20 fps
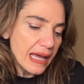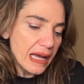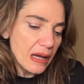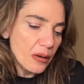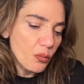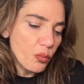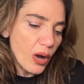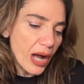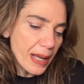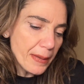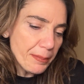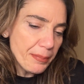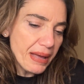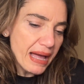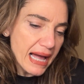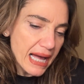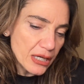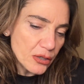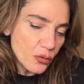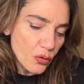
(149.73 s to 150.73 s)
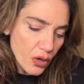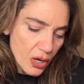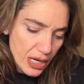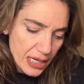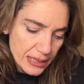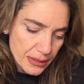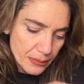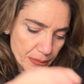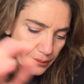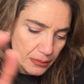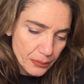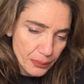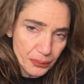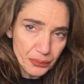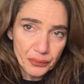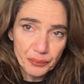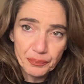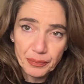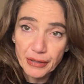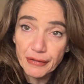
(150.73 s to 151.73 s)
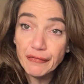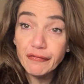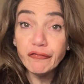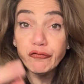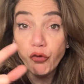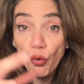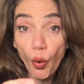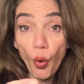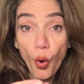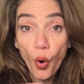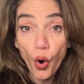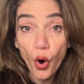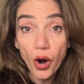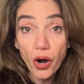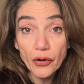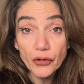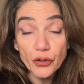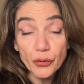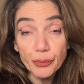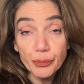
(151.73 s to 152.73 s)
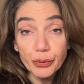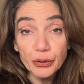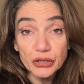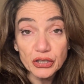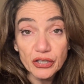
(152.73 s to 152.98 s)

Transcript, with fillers: white powder on before you put